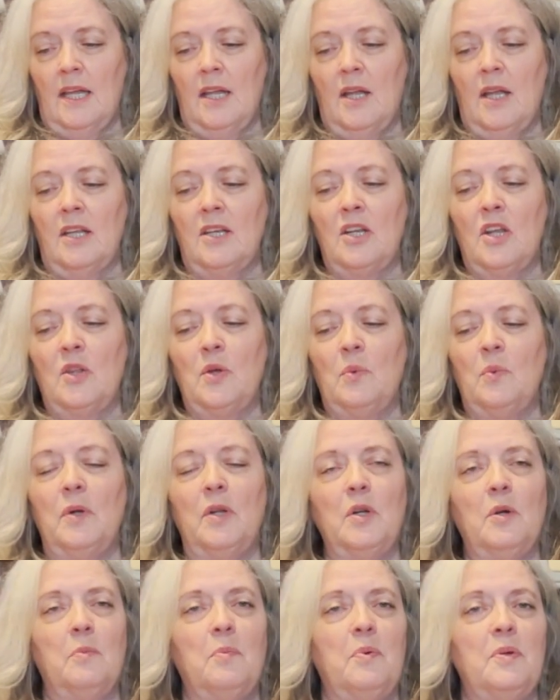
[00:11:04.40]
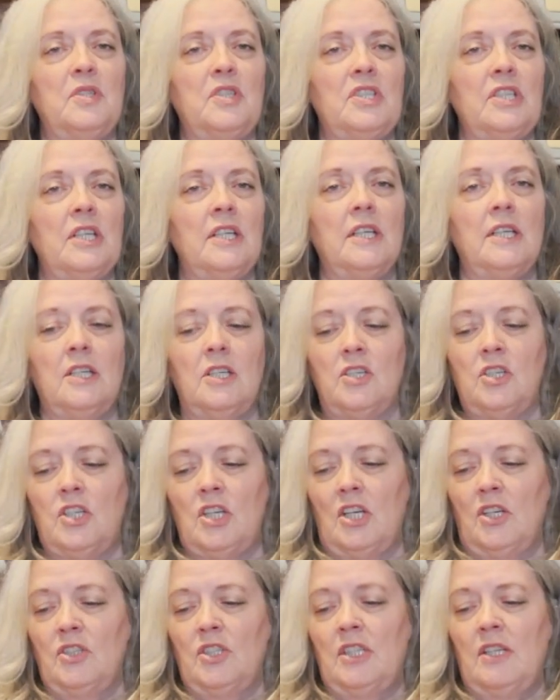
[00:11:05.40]
Another one are Priscilla and
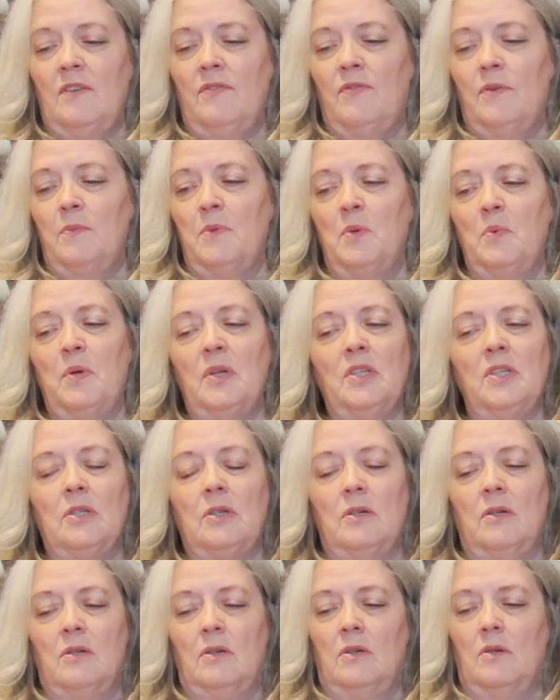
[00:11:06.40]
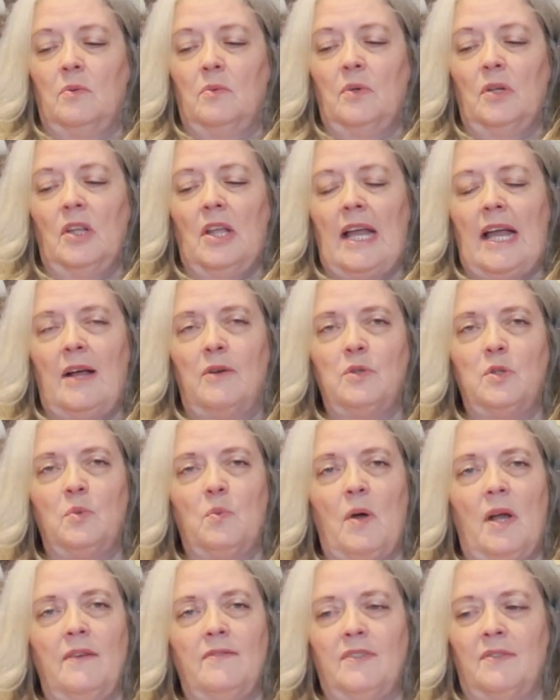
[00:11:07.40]
Chelsea from the Real
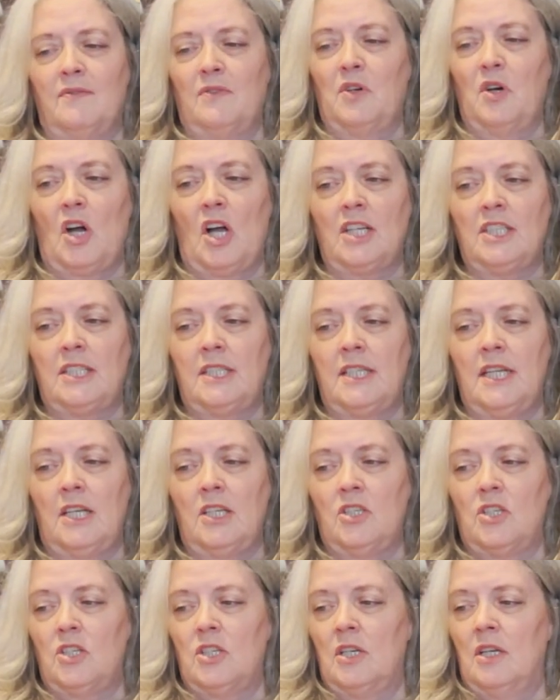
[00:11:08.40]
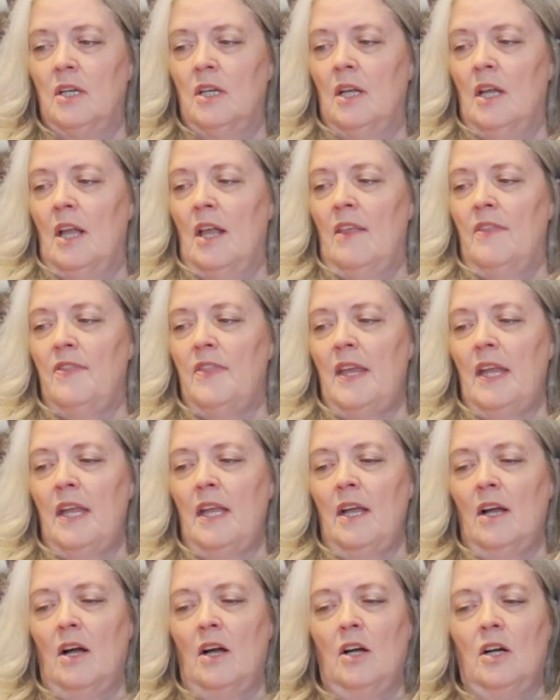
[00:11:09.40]
Housewives of Cross Stitch.
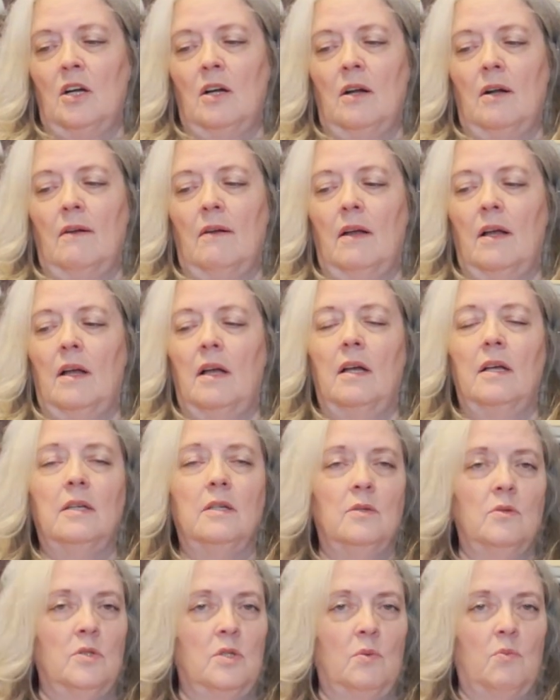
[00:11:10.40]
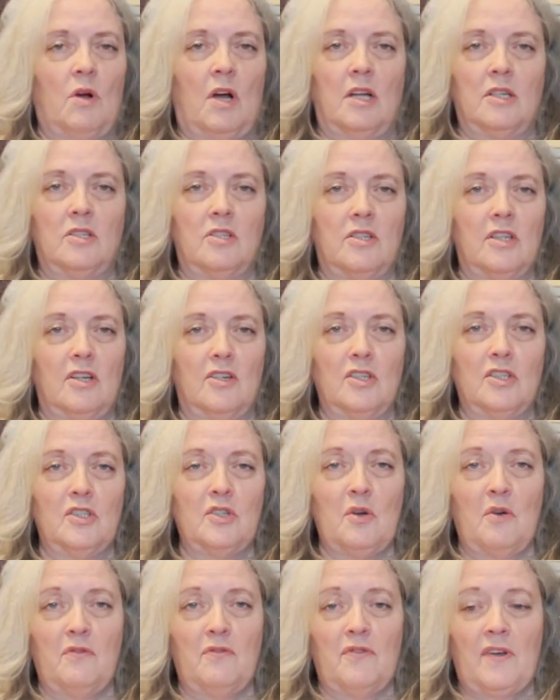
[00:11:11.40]
They are a hoot to watch. They're
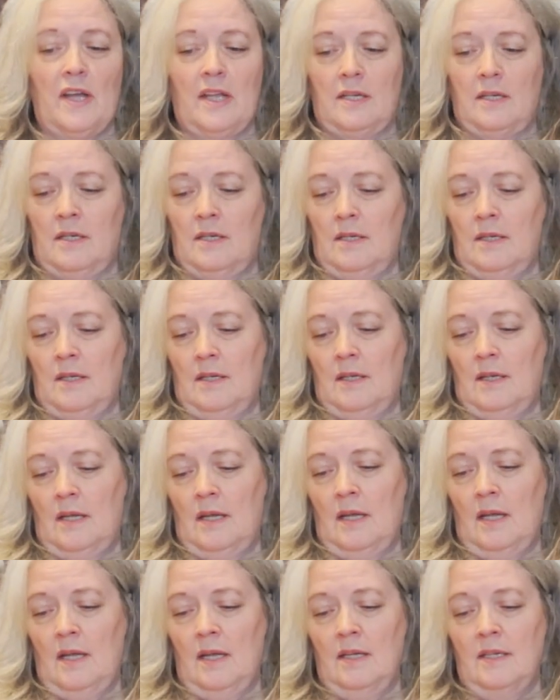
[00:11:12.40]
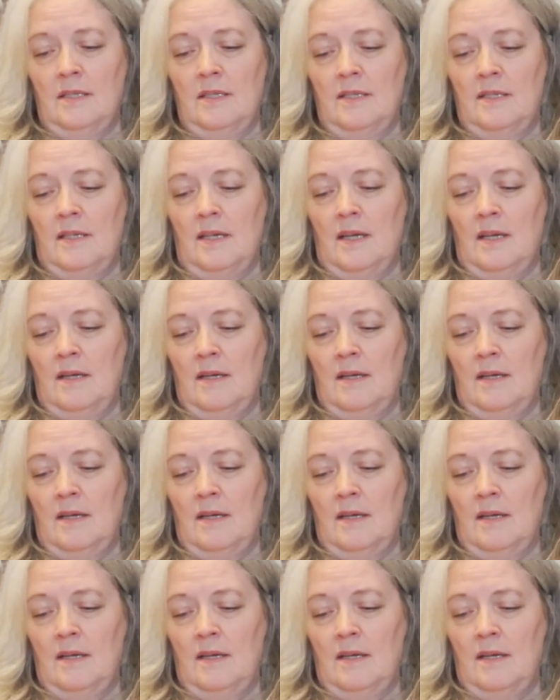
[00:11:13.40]
so fun. And